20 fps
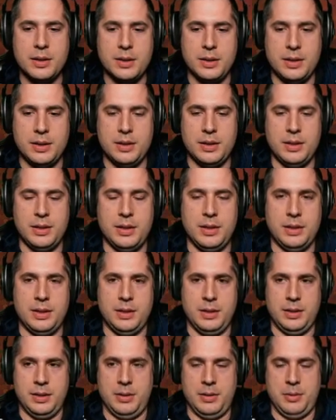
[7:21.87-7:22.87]

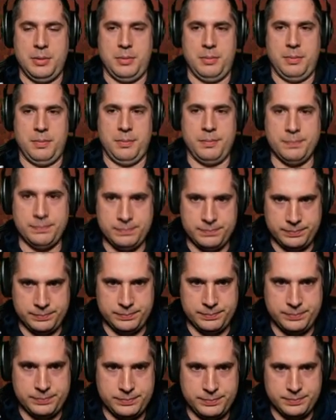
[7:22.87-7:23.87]

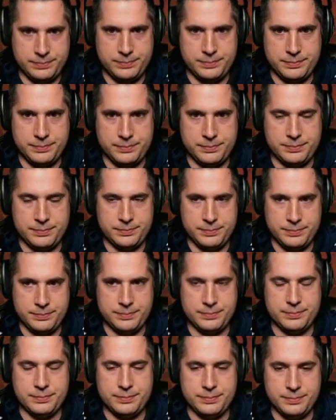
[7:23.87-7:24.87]

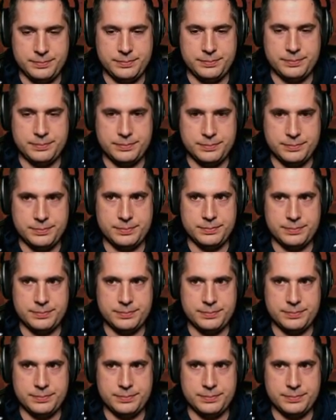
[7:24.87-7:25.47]
No one is speaking in this clip.